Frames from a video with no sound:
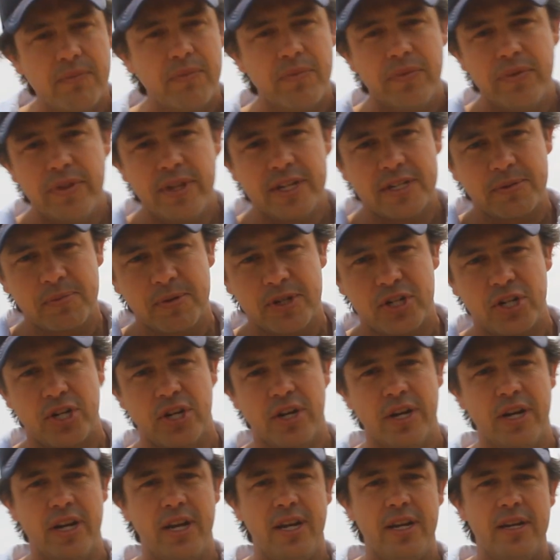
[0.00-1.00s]
This
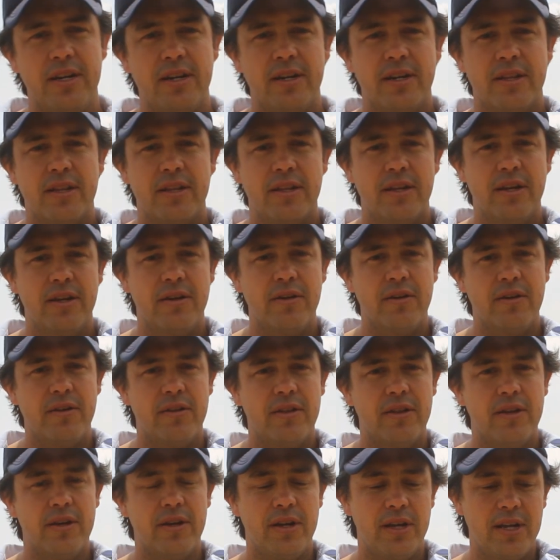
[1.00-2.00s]
machine,
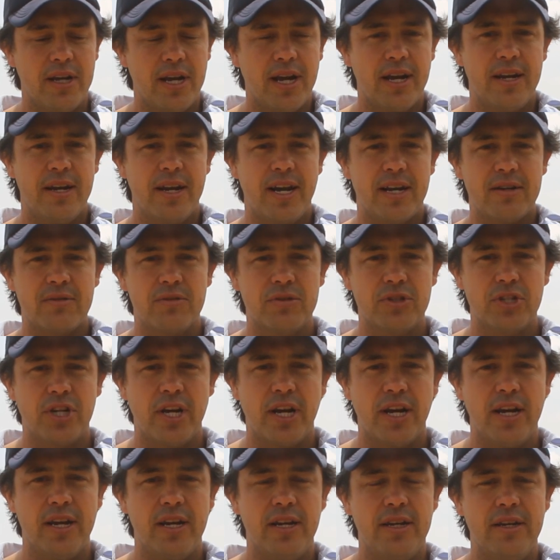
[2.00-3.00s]
the Knuckle
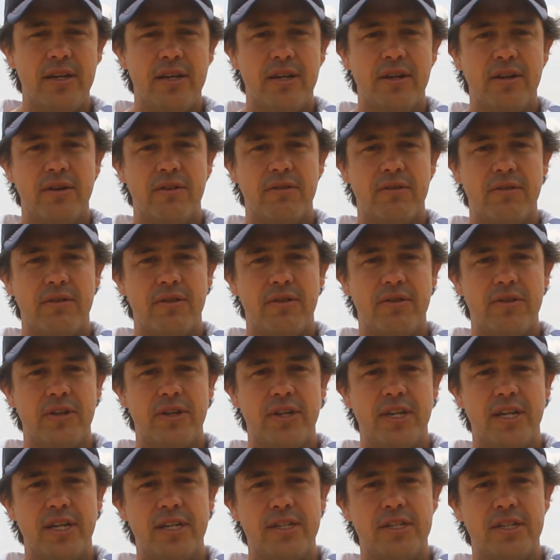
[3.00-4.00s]
Chain on the
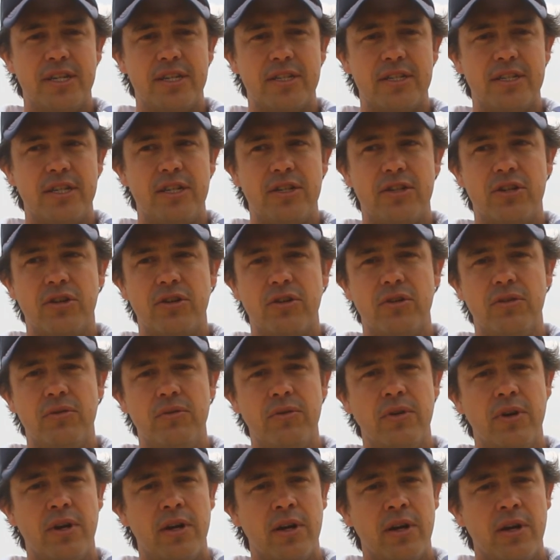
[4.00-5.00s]
D60-II,
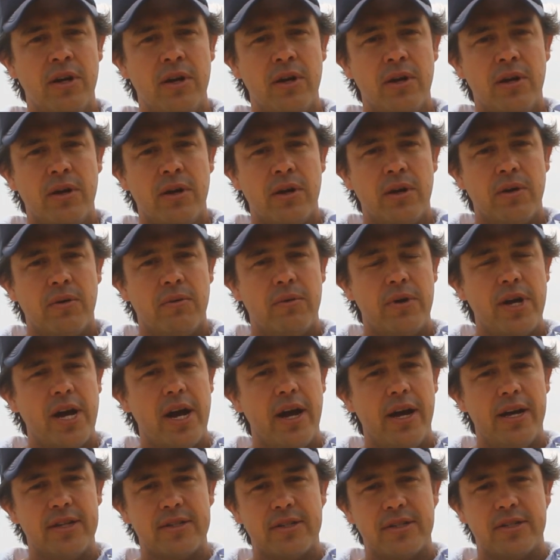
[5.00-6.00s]

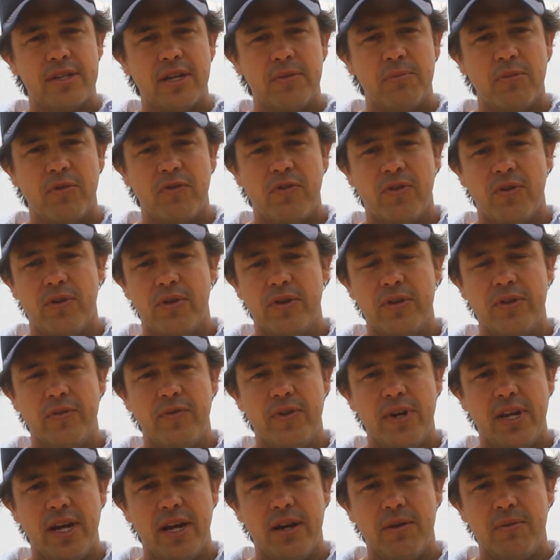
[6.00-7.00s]
as I said before in the
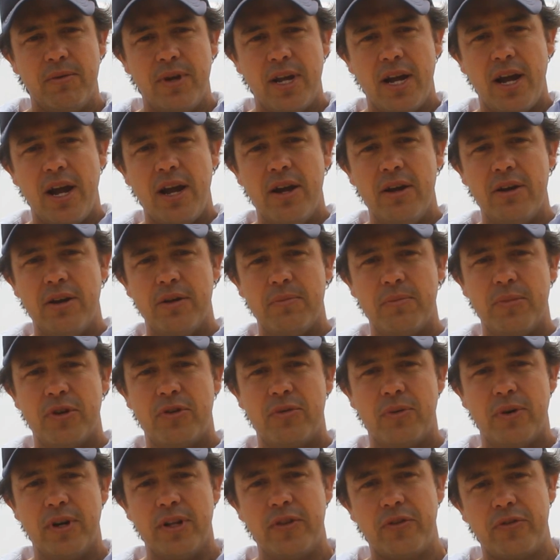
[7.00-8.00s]
video, we own it
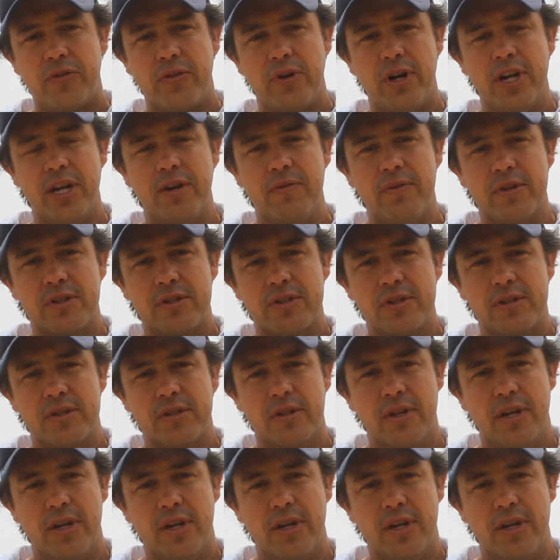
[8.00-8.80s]
between 3 of us.